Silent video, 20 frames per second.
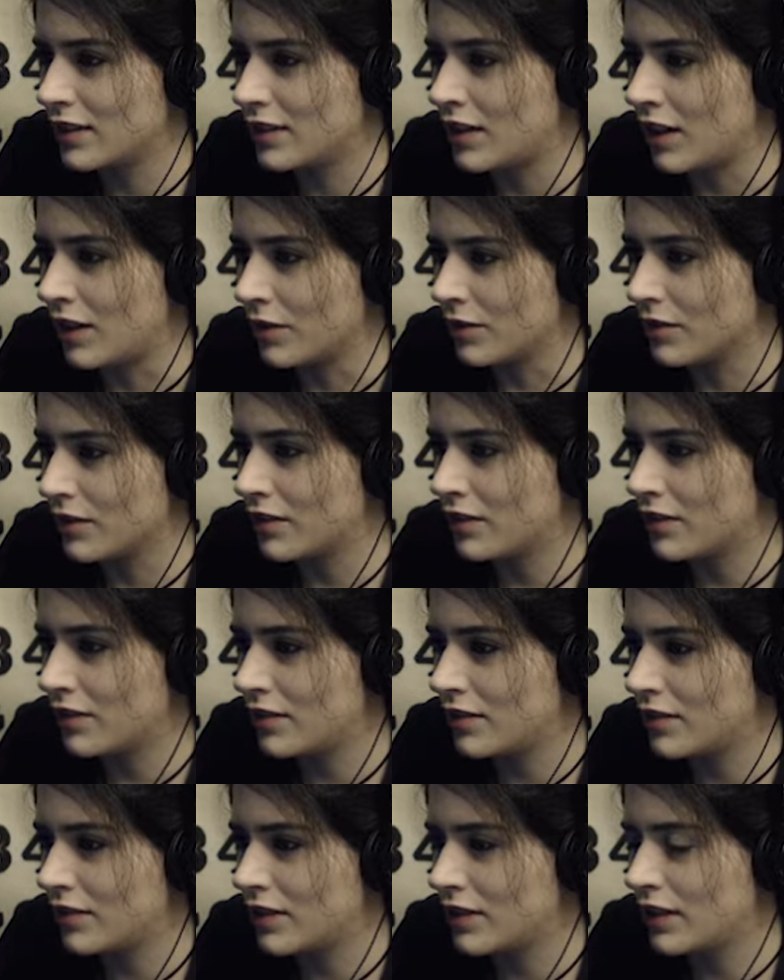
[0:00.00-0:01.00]
Oh.
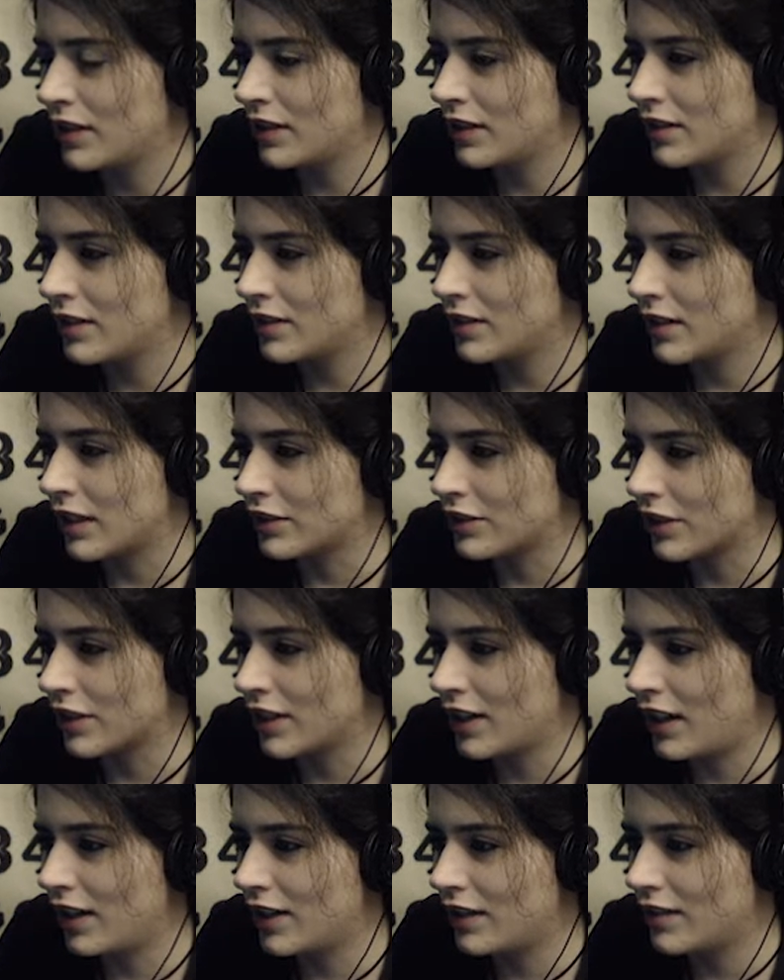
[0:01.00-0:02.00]
That's our
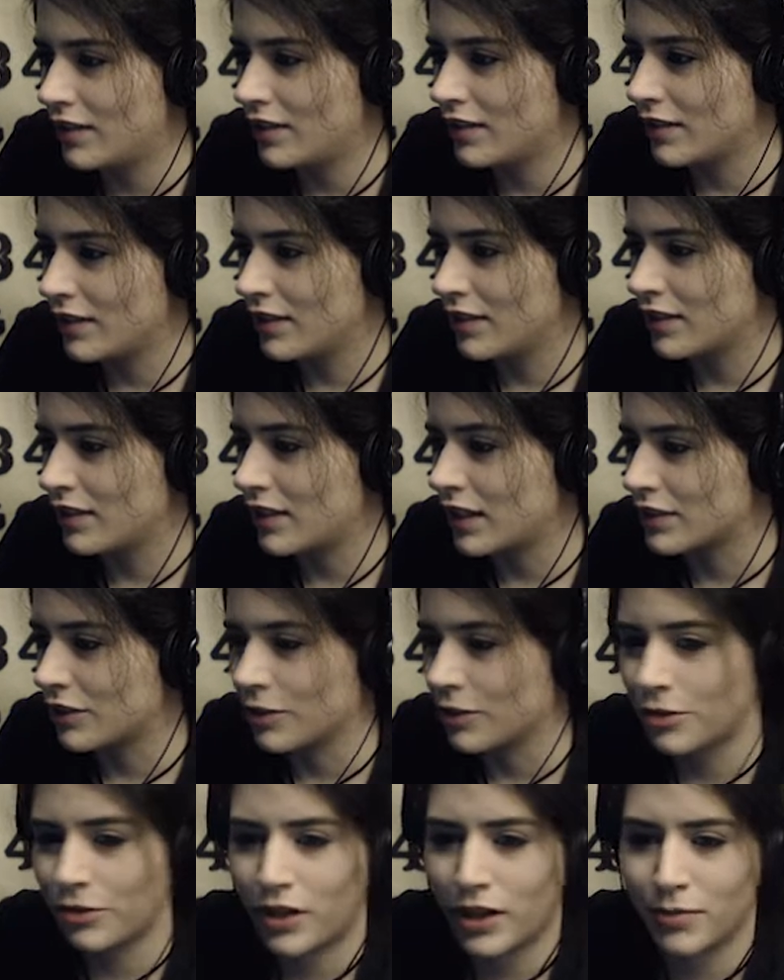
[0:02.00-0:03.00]
gun.
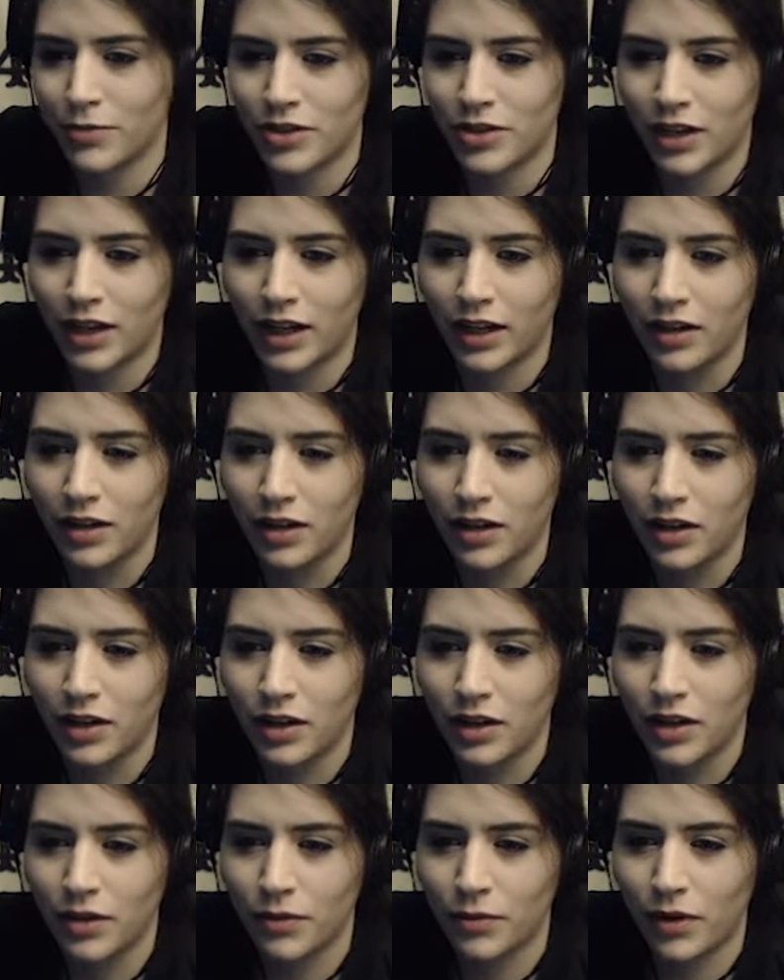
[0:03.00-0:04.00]
That's our grape shot.
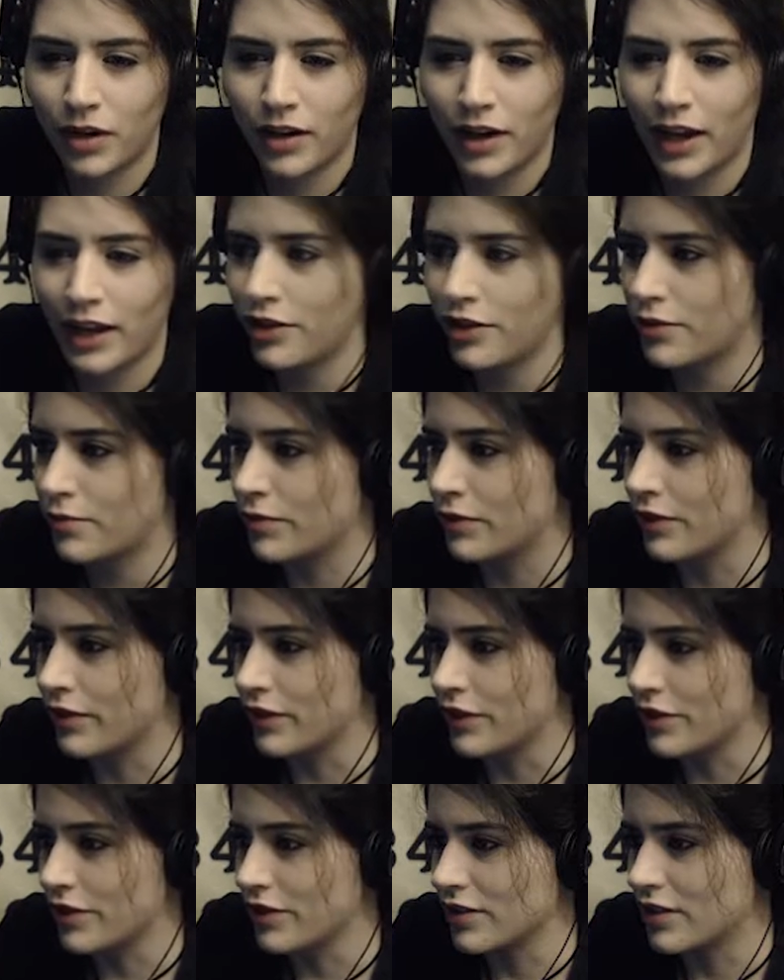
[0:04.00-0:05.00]
Where are engine
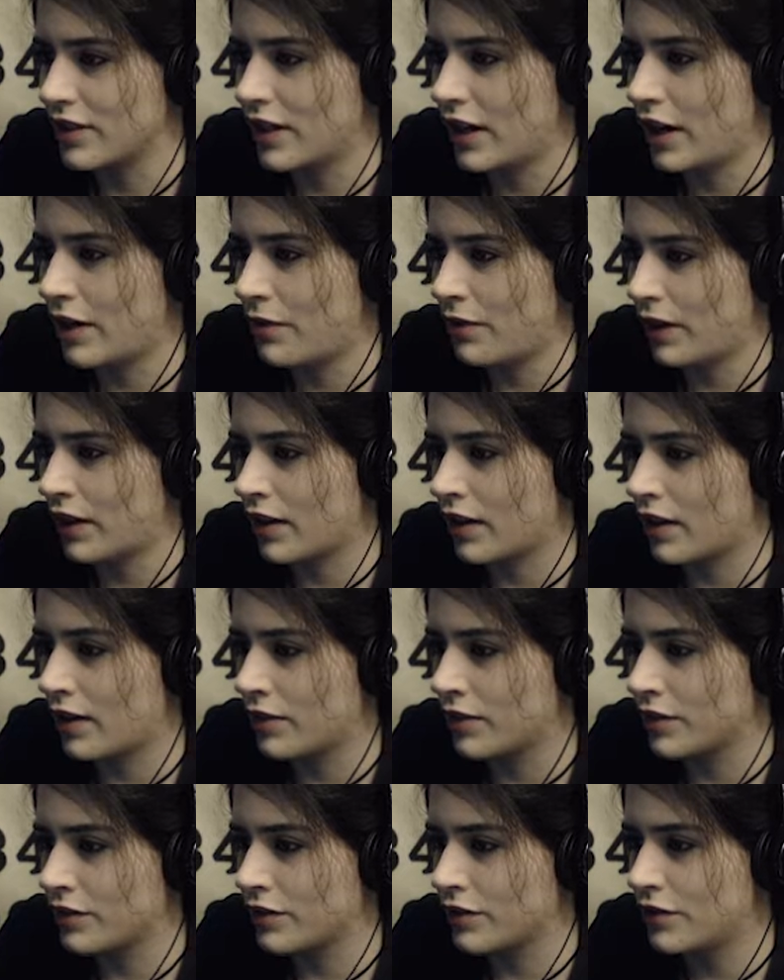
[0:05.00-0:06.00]
provisions? There we
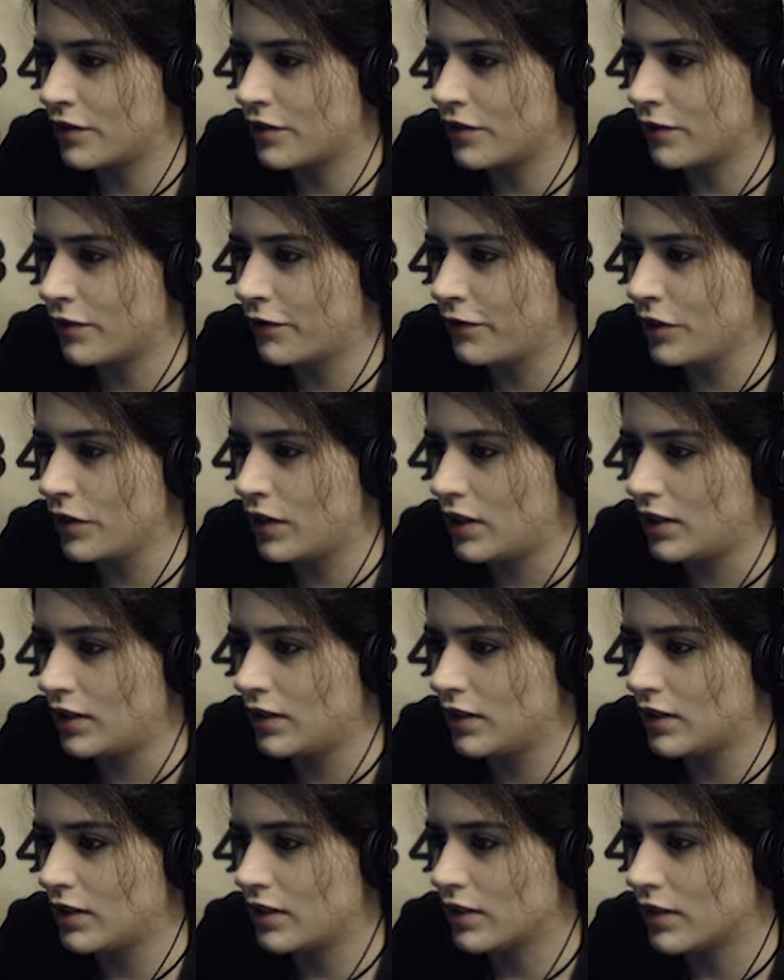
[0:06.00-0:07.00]
go. Here's some
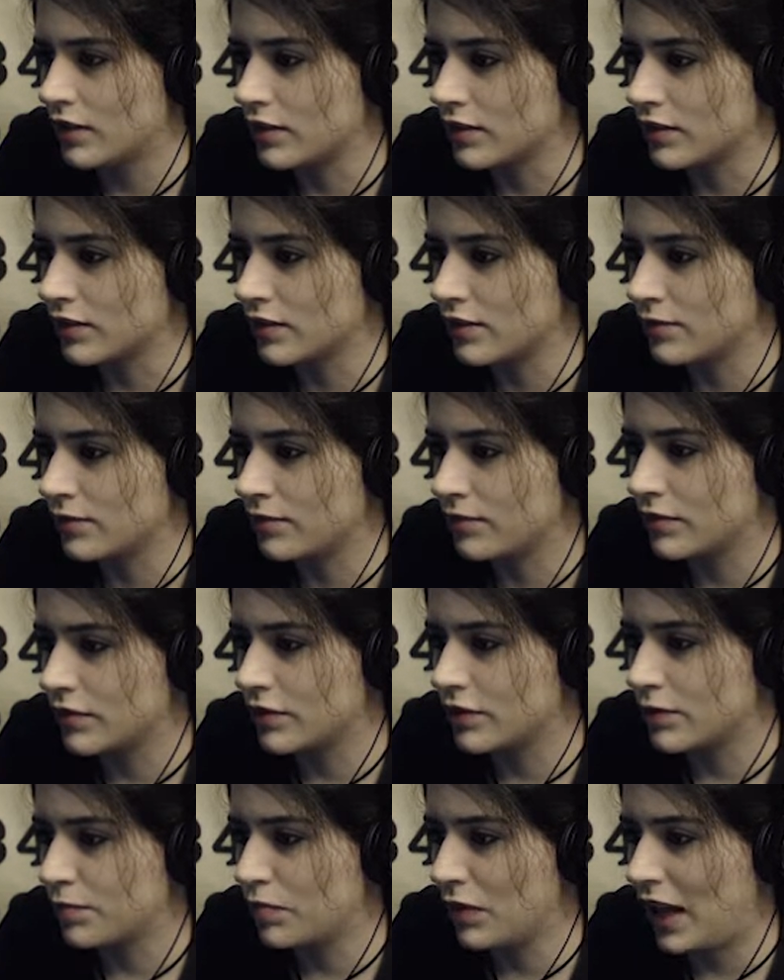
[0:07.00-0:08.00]
fuel. There's
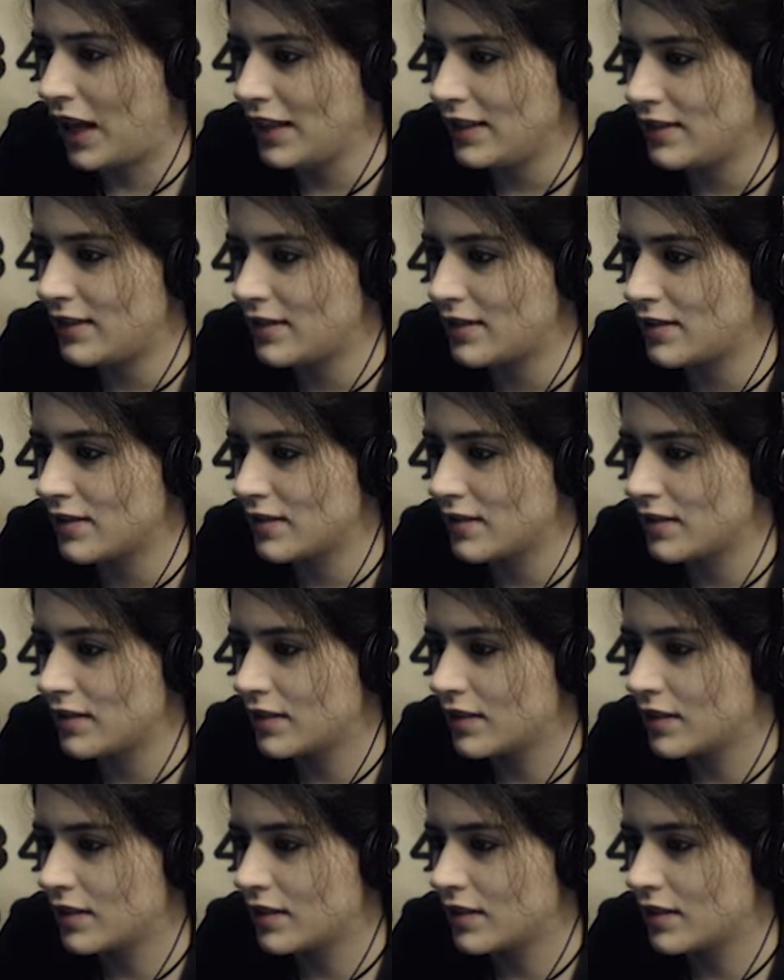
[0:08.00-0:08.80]
some supplies.